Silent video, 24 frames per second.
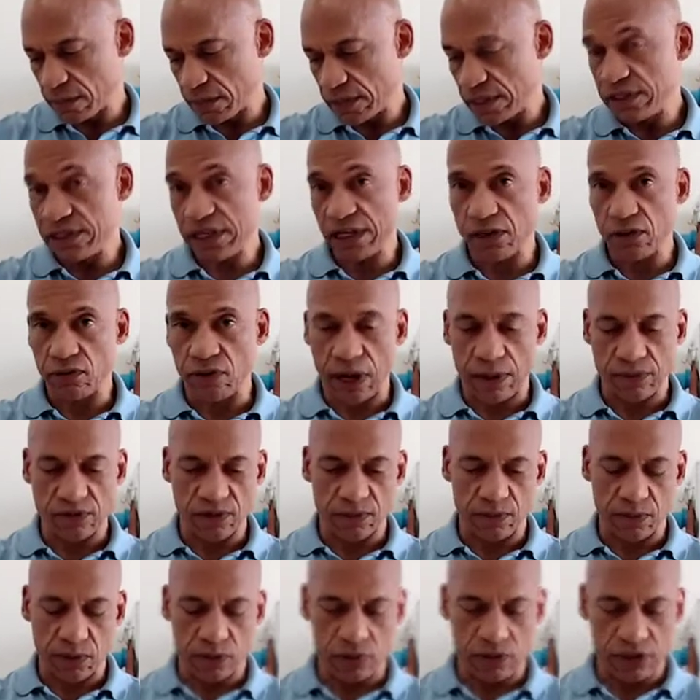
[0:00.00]
10 grams of
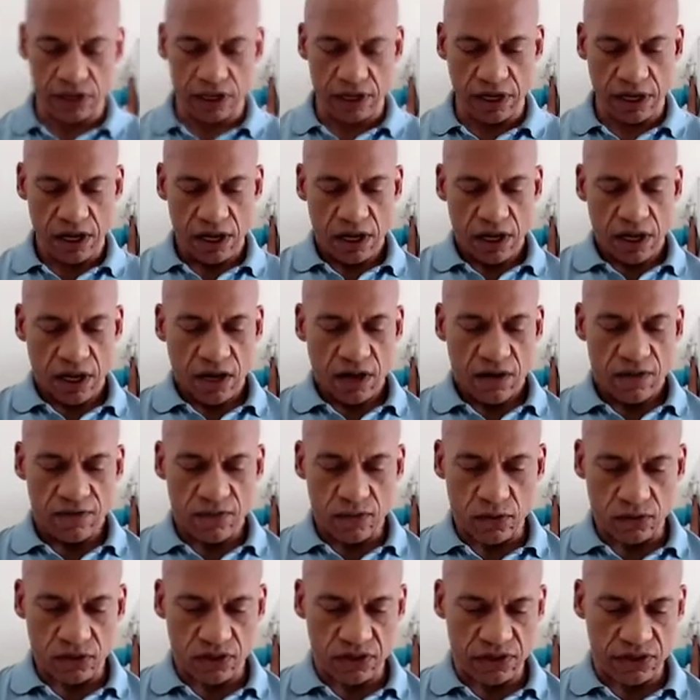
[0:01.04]
protein
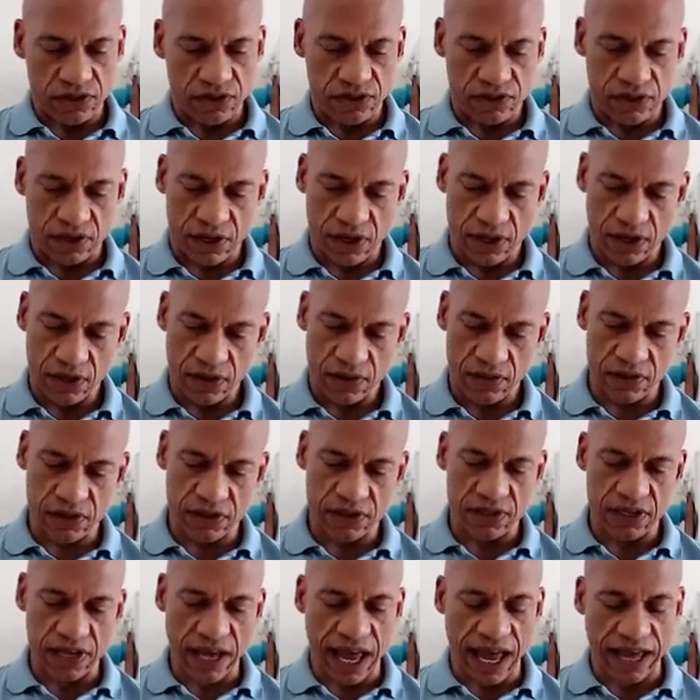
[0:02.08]
versus
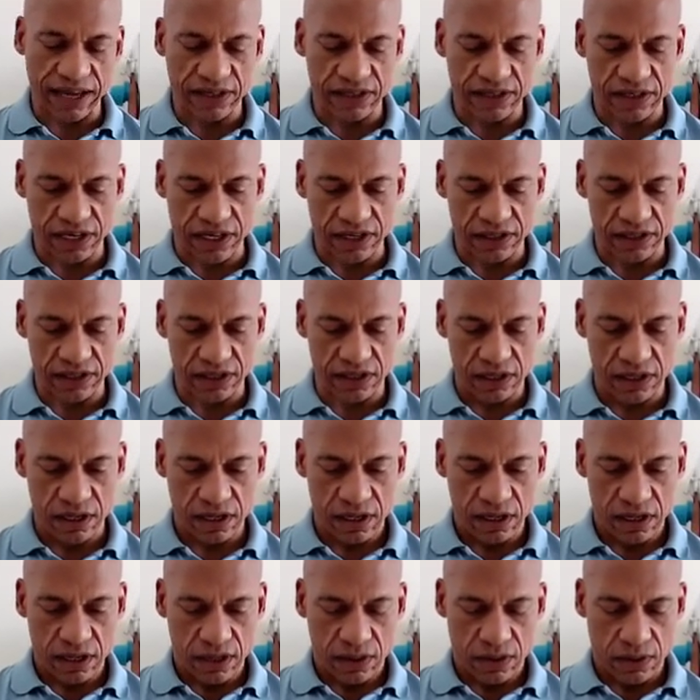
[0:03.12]
this Access,
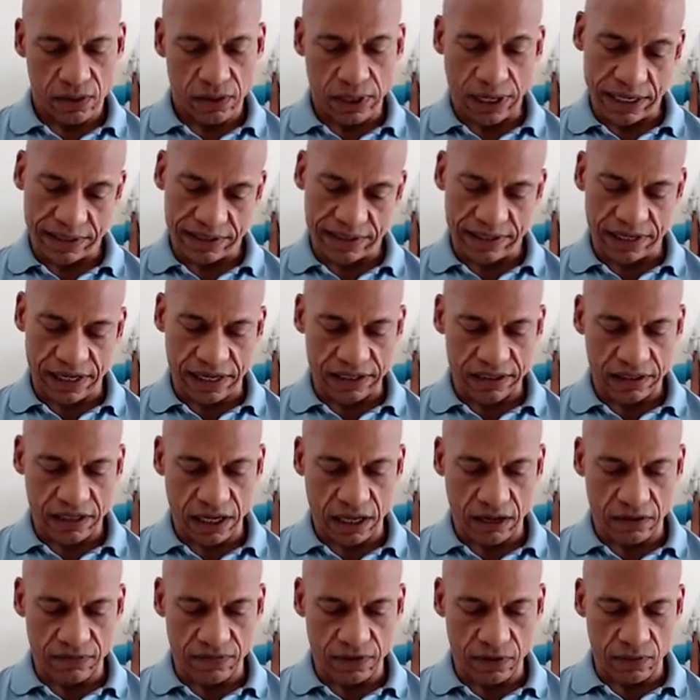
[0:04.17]
or SS,
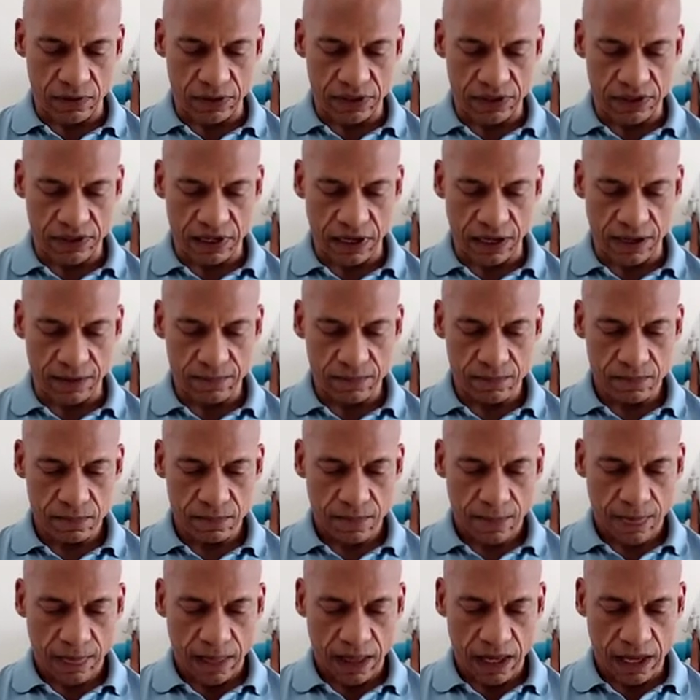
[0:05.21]
however you want to say it,
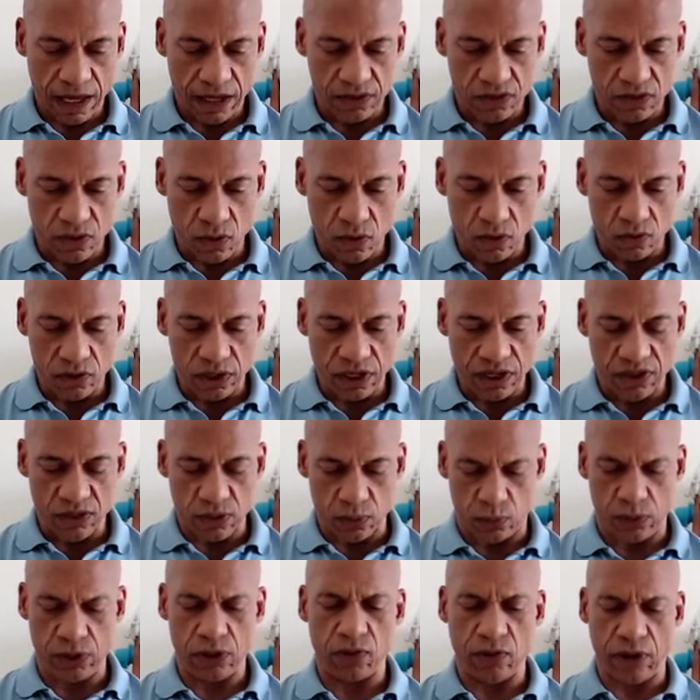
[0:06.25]
has only
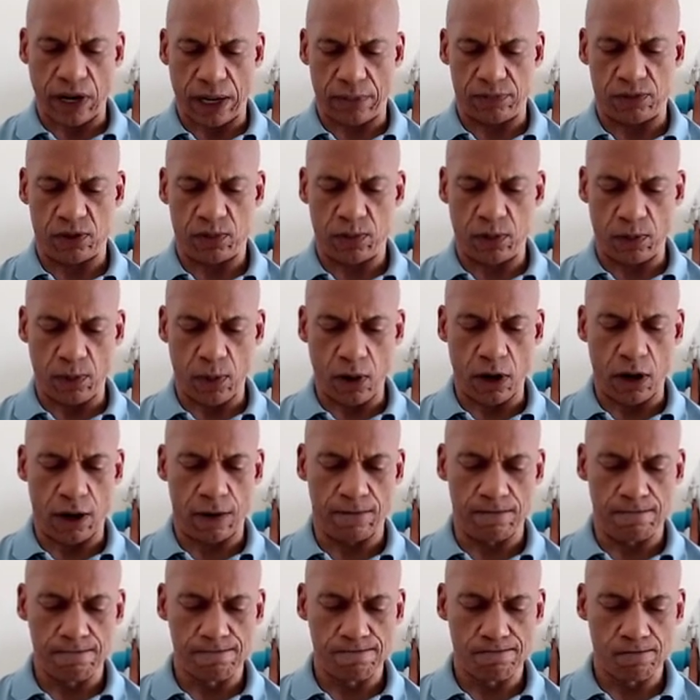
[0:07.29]
3 grams per bar.
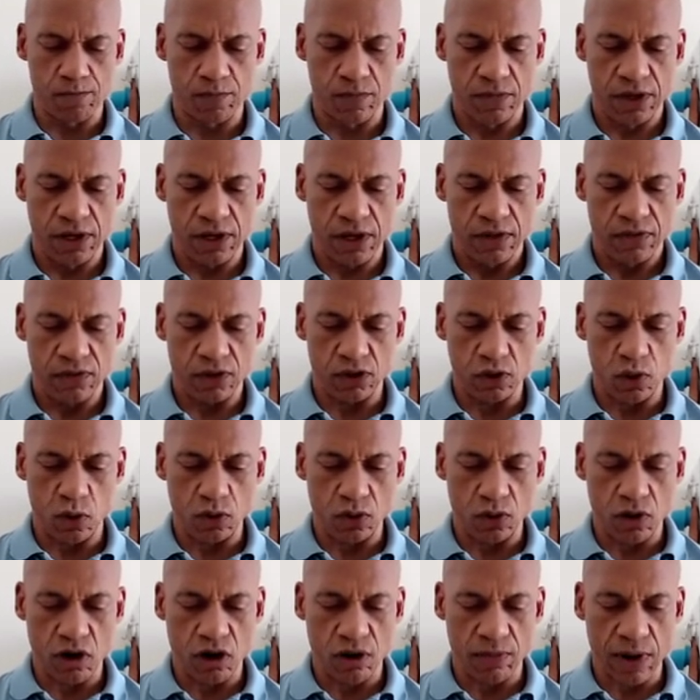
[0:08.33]
The total
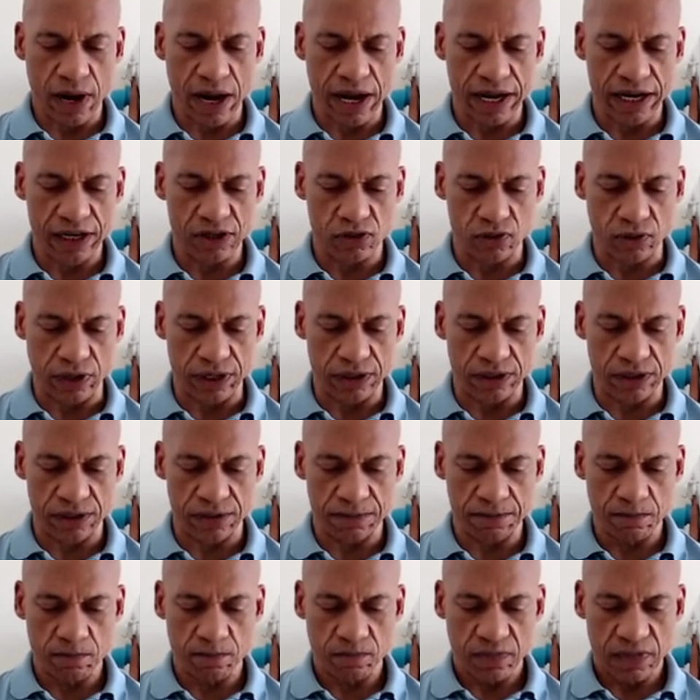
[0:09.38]
carbohydrates
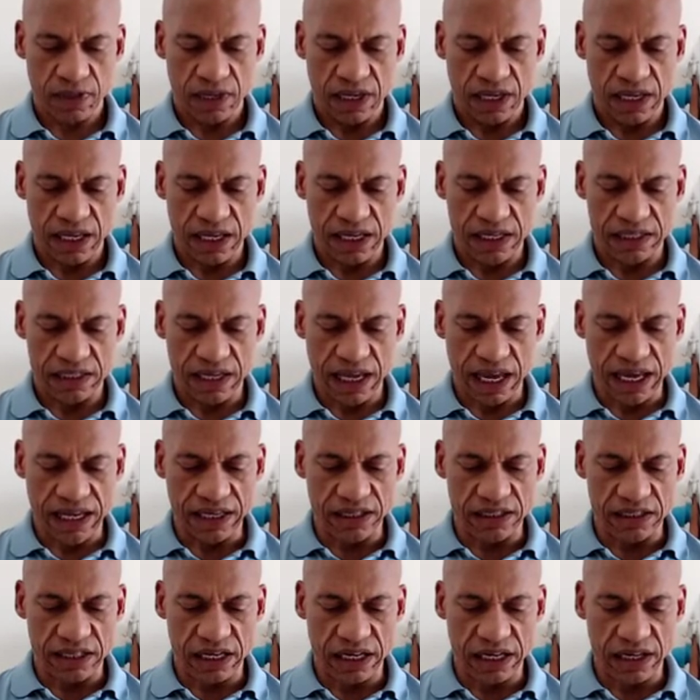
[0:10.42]
is
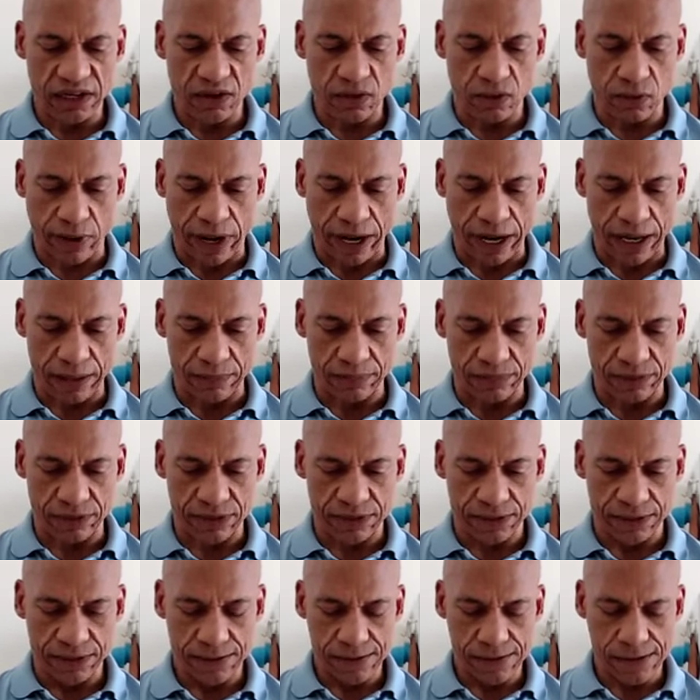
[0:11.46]
18
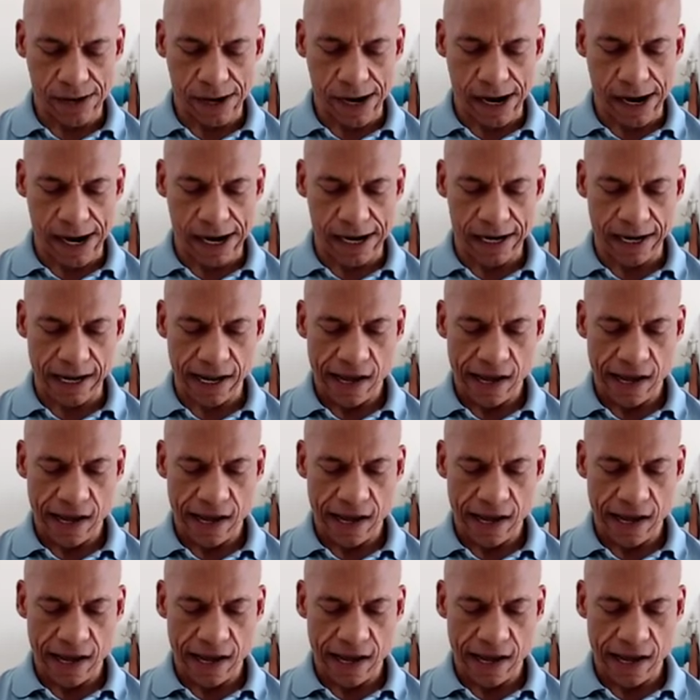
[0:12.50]
grams, okay?